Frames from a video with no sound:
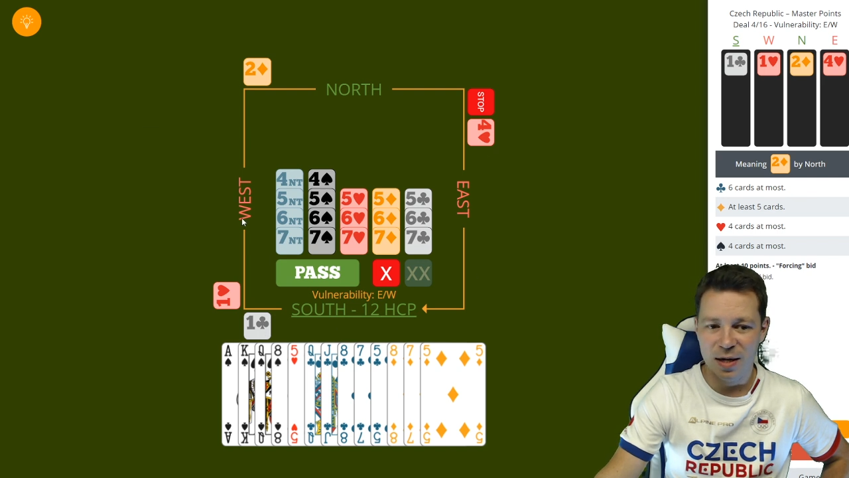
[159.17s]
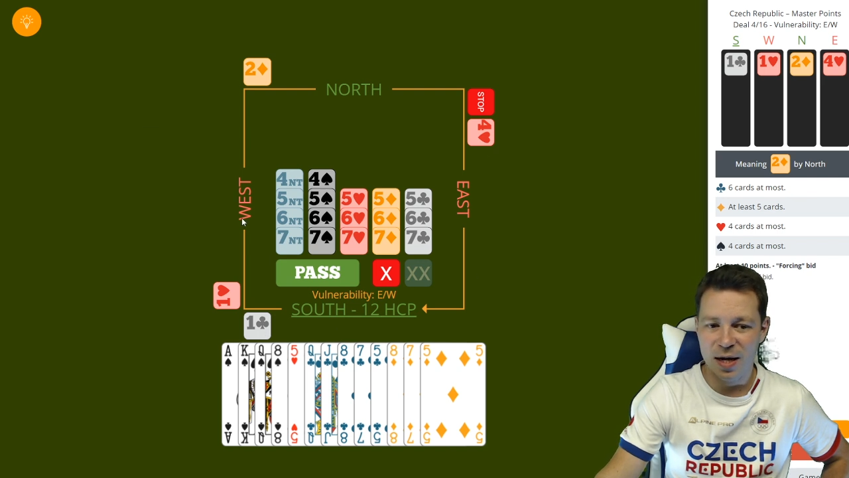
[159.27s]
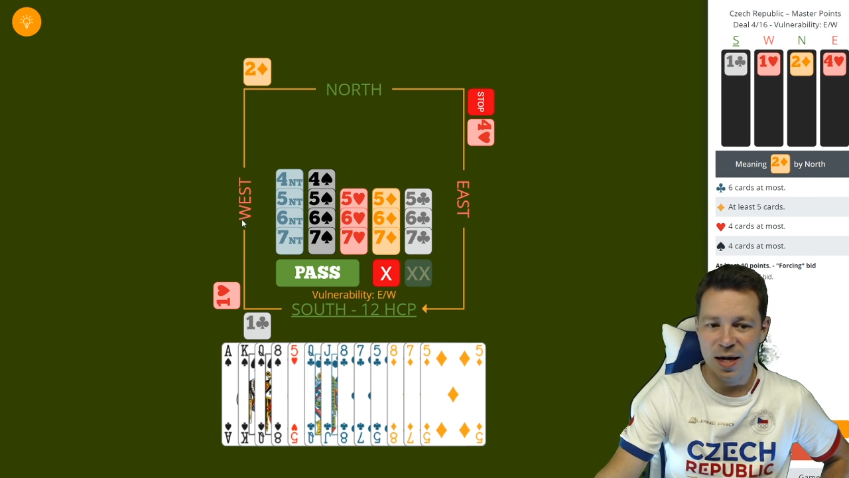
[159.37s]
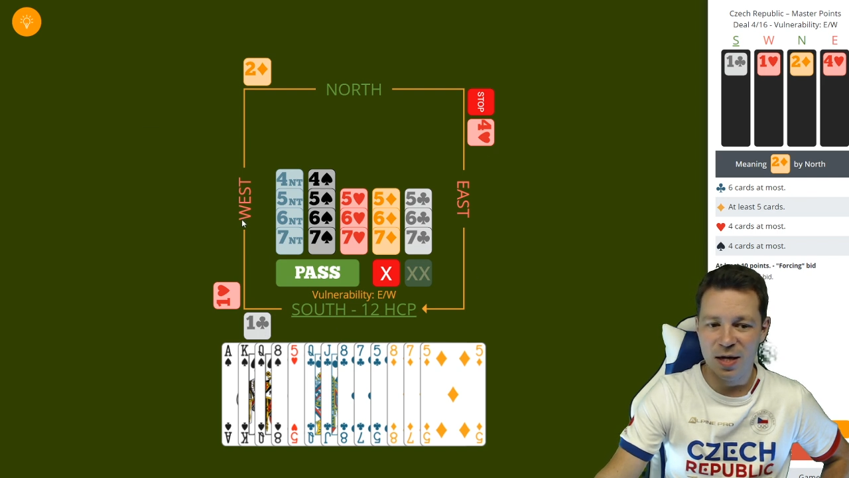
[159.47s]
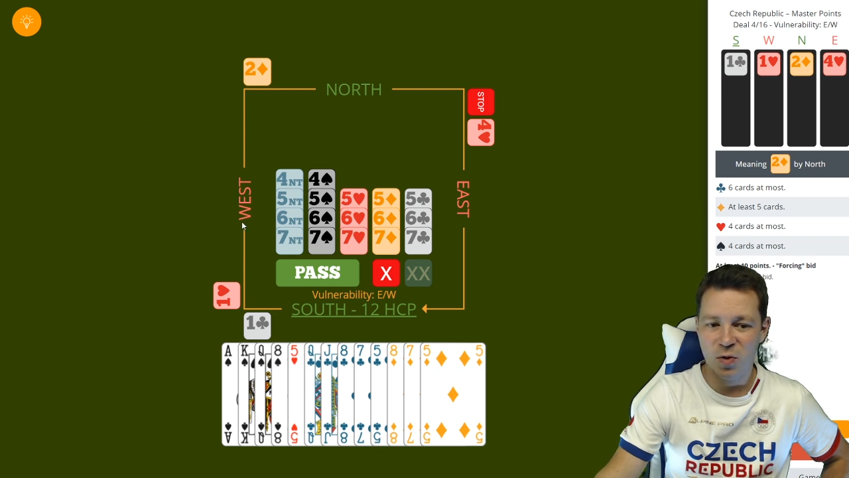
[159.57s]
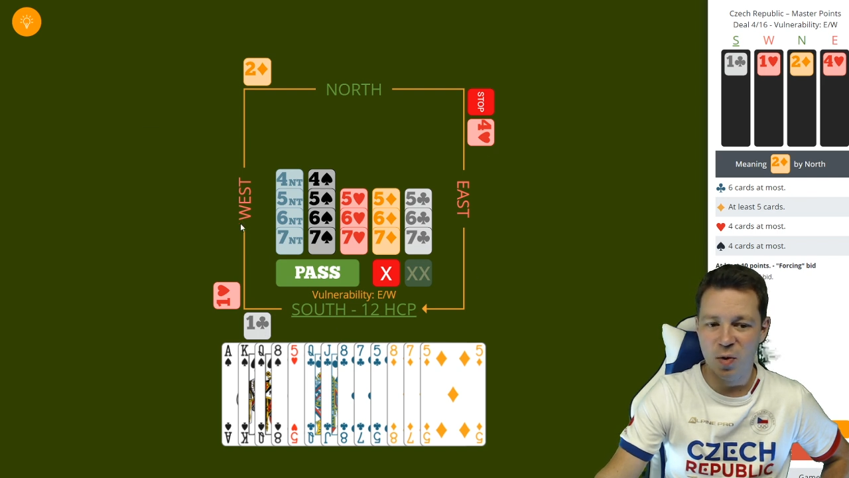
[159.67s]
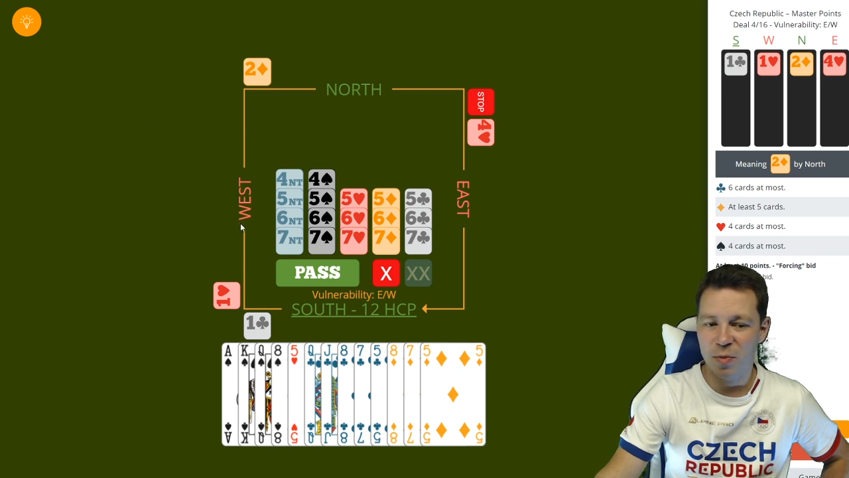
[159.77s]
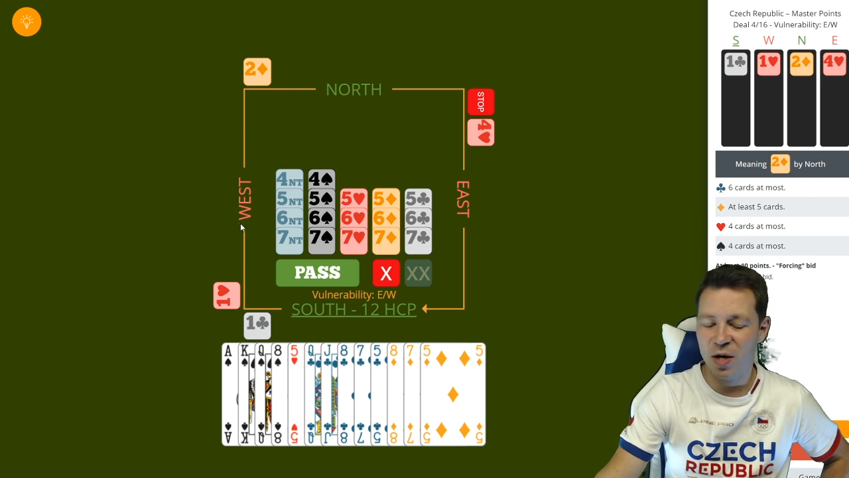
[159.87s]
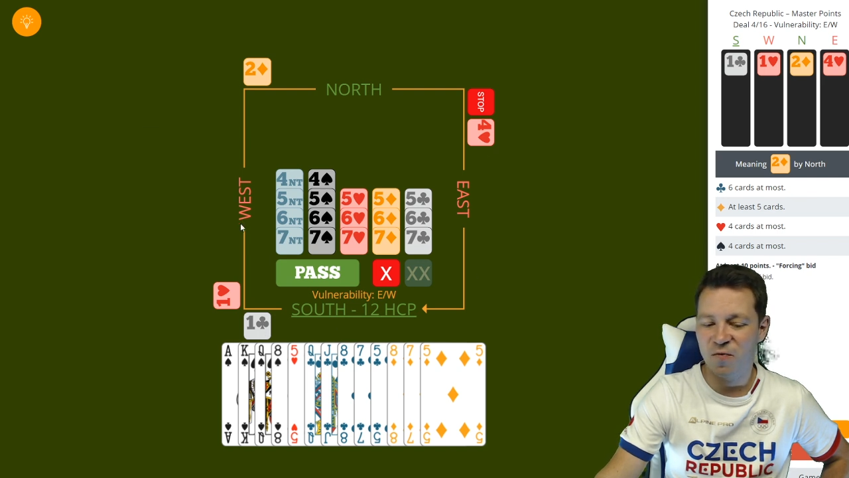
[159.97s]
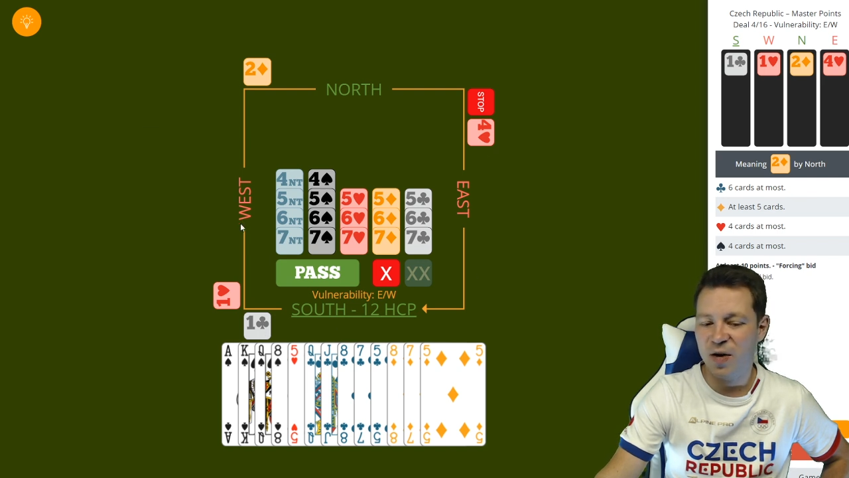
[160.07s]
and we
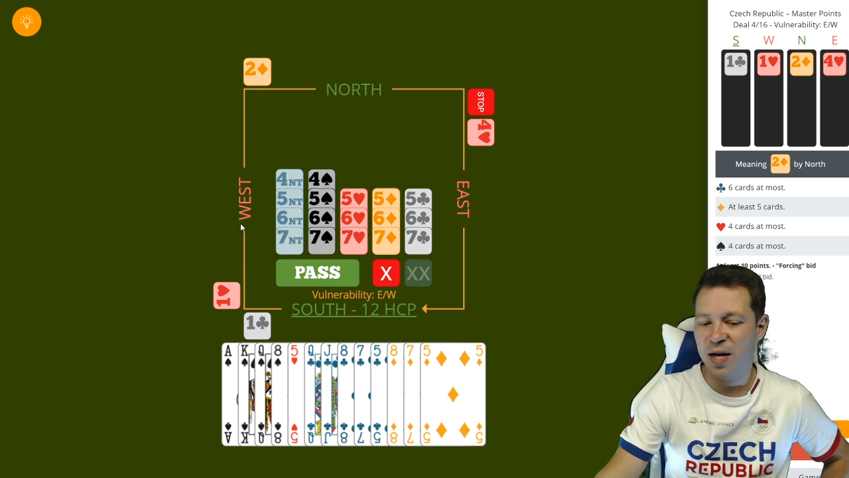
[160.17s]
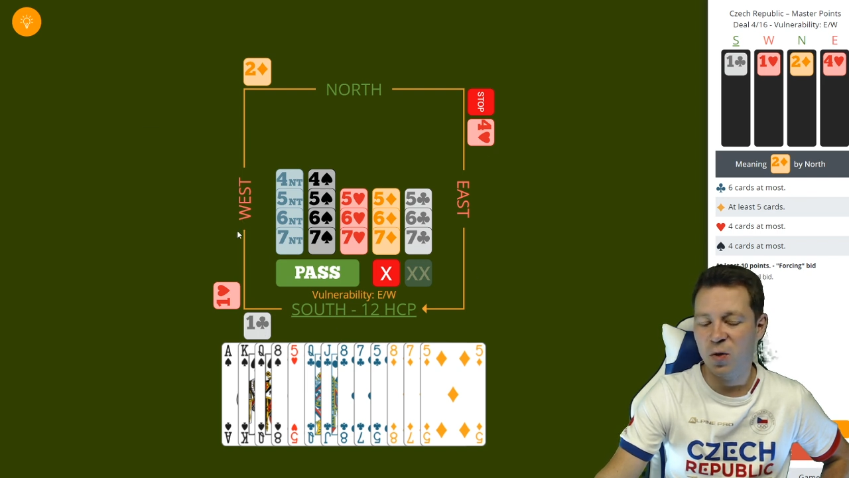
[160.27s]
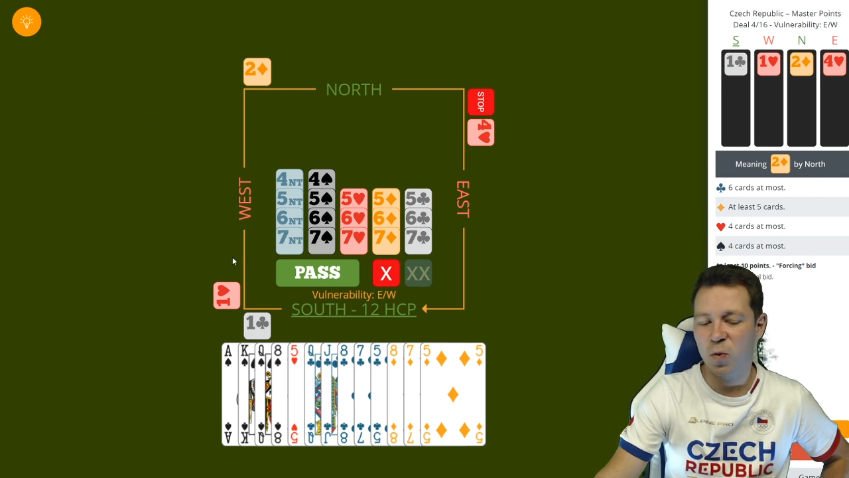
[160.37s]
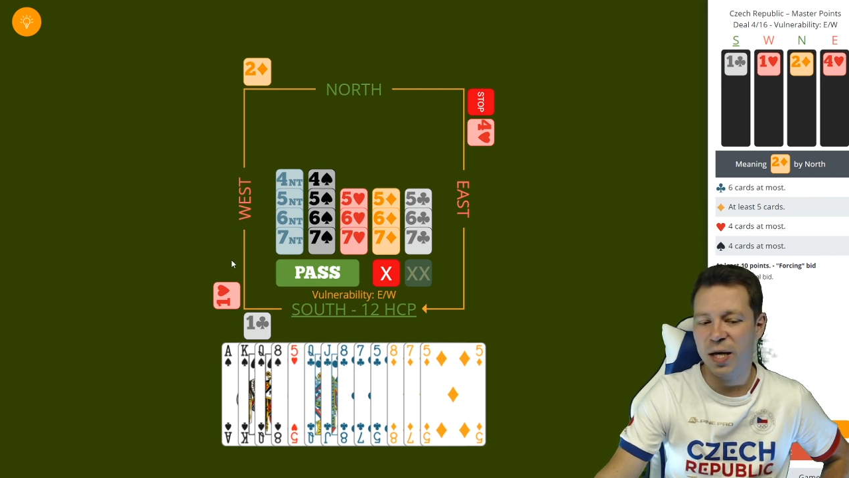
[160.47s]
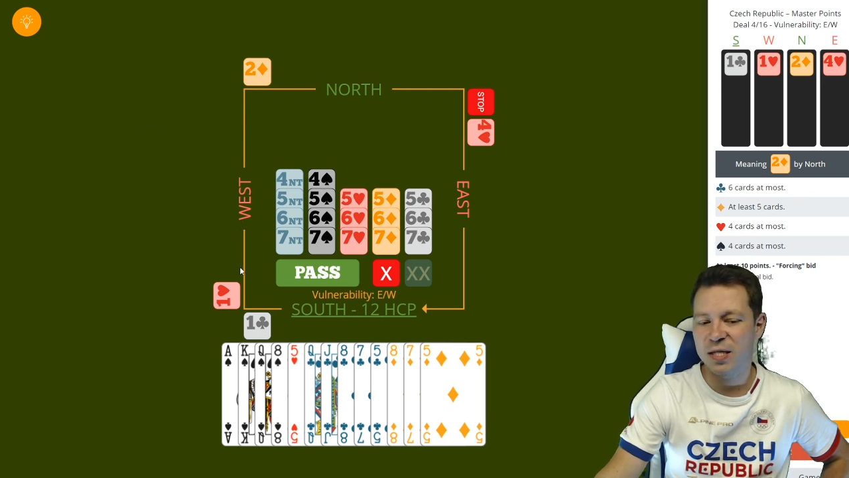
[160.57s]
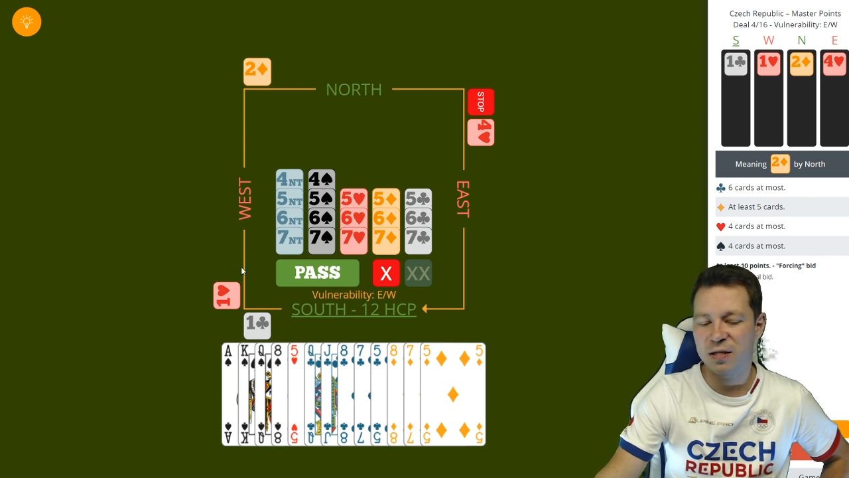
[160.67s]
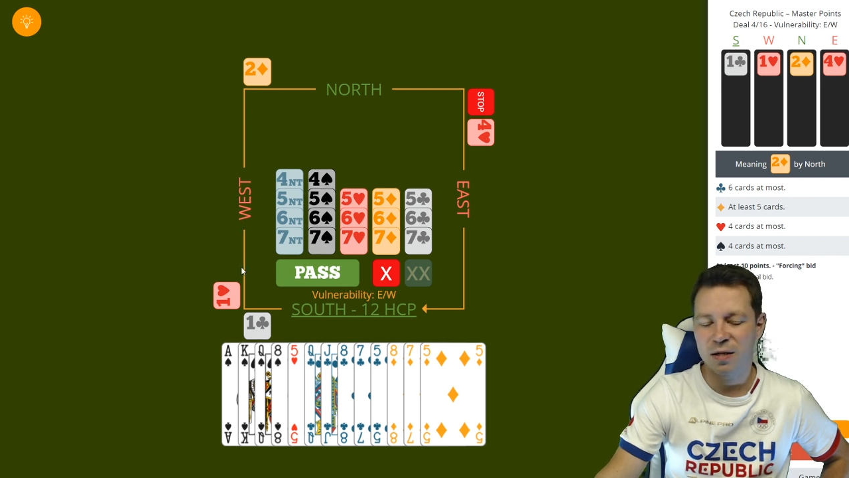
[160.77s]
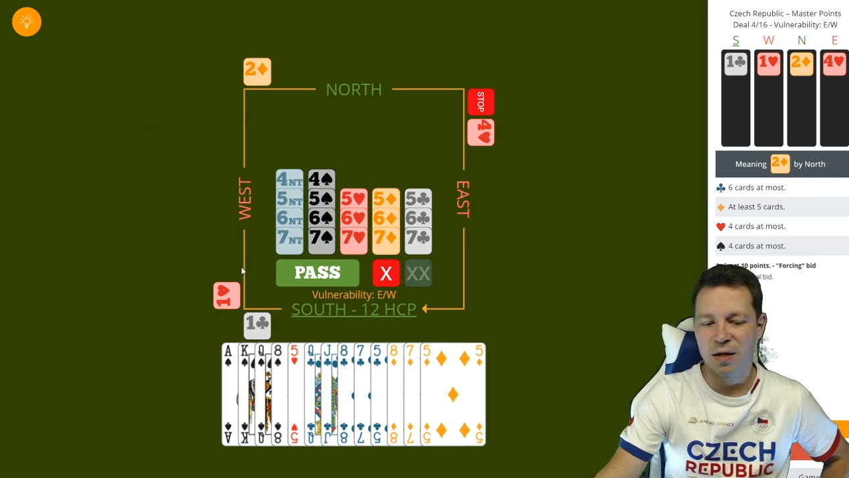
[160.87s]
might find West